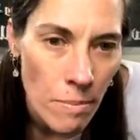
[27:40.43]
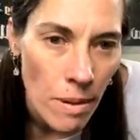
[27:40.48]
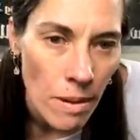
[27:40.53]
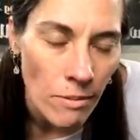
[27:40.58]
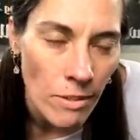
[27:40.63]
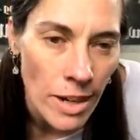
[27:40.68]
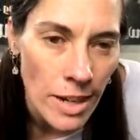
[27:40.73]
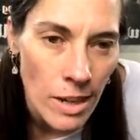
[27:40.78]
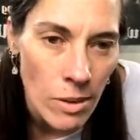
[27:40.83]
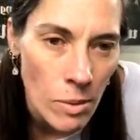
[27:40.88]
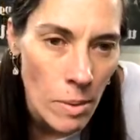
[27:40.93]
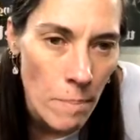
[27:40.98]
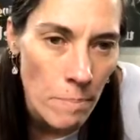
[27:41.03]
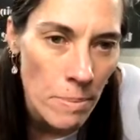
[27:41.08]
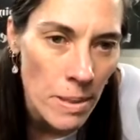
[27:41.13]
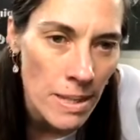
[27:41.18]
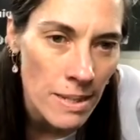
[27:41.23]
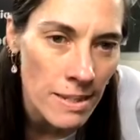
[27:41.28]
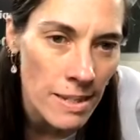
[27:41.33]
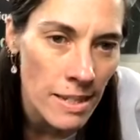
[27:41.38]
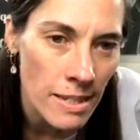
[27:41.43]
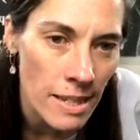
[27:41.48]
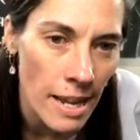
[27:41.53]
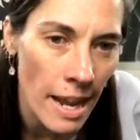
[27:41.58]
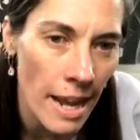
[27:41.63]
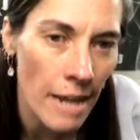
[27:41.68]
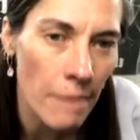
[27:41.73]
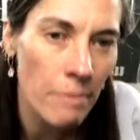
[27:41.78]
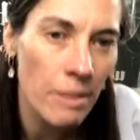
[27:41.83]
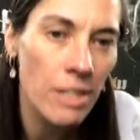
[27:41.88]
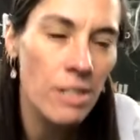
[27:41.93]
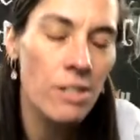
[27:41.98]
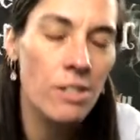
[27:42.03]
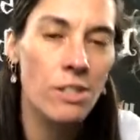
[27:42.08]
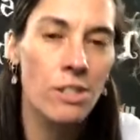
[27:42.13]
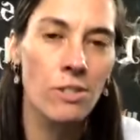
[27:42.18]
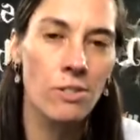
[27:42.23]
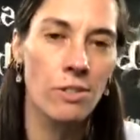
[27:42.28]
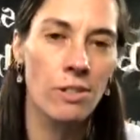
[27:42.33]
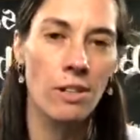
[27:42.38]
Right now, I'm a business admin
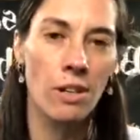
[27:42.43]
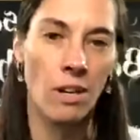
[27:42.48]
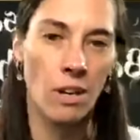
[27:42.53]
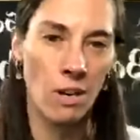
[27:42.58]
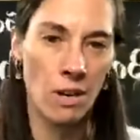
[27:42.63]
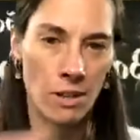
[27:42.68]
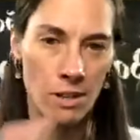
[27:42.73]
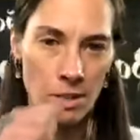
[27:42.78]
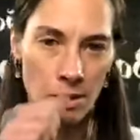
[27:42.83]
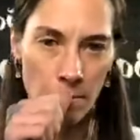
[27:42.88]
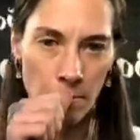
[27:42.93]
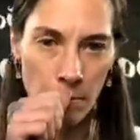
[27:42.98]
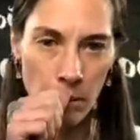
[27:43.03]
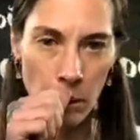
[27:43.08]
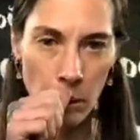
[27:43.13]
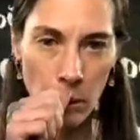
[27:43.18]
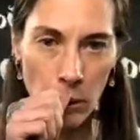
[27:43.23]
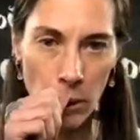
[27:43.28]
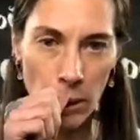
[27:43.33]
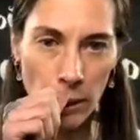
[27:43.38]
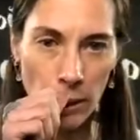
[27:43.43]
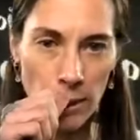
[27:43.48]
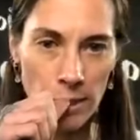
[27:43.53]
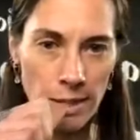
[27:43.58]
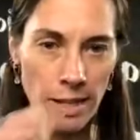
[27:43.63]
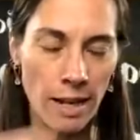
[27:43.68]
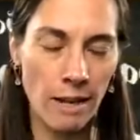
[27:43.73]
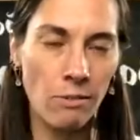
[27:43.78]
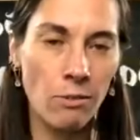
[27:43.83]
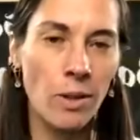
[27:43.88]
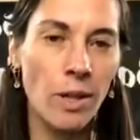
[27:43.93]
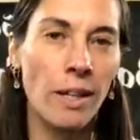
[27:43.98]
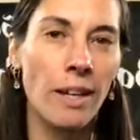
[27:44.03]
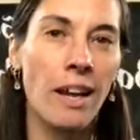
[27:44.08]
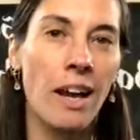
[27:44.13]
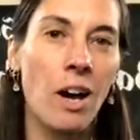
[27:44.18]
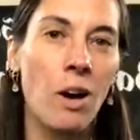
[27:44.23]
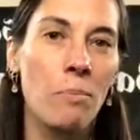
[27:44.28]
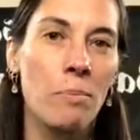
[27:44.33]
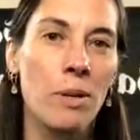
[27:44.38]
student. Awesome. Good, because that'll really
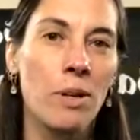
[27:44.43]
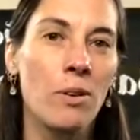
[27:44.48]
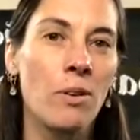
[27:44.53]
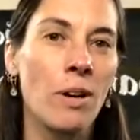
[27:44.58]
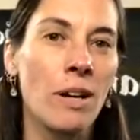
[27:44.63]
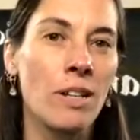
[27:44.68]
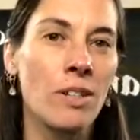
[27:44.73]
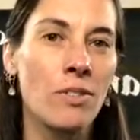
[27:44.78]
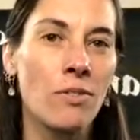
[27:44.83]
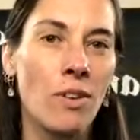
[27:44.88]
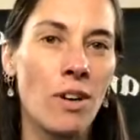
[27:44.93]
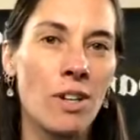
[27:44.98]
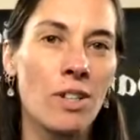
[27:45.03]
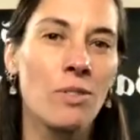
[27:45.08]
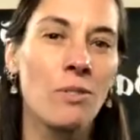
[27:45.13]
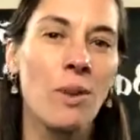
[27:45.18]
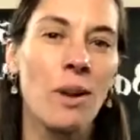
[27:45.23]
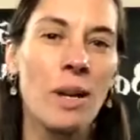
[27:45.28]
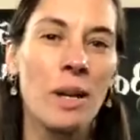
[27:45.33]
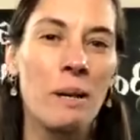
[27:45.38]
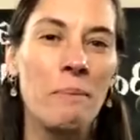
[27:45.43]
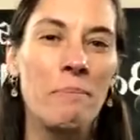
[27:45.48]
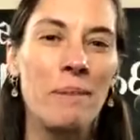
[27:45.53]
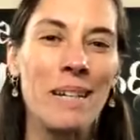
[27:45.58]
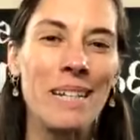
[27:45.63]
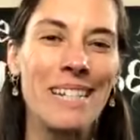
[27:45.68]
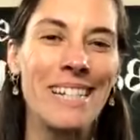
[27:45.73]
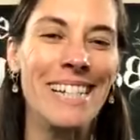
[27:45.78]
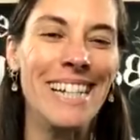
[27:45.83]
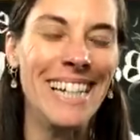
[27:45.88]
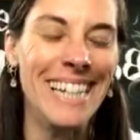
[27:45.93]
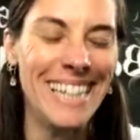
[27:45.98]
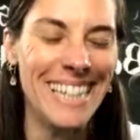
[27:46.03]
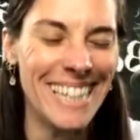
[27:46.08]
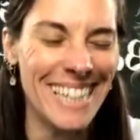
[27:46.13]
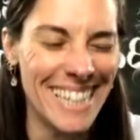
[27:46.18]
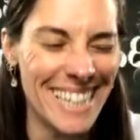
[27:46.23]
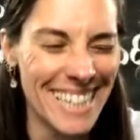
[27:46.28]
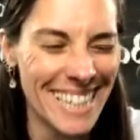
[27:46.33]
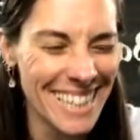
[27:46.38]
help you as far as running a
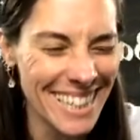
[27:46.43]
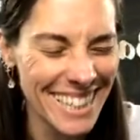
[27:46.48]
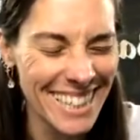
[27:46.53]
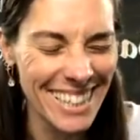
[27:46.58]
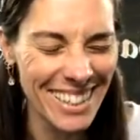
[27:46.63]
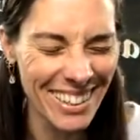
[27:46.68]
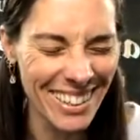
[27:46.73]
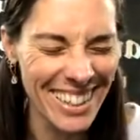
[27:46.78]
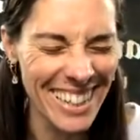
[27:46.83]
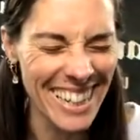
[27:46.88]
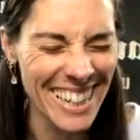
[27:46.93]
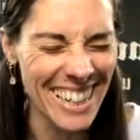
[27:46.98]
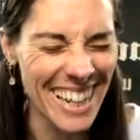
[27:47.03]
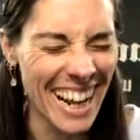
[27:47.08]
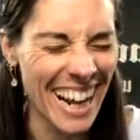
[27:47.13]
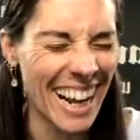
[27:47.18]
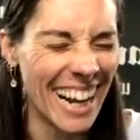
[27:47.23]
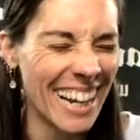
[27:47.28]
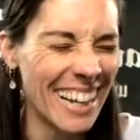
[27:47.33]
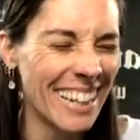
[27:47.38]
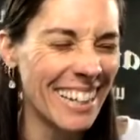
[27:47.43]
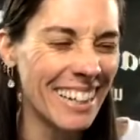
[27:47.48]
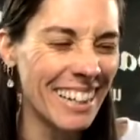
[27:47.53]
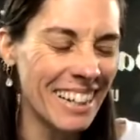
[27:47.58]
business. You'll need that.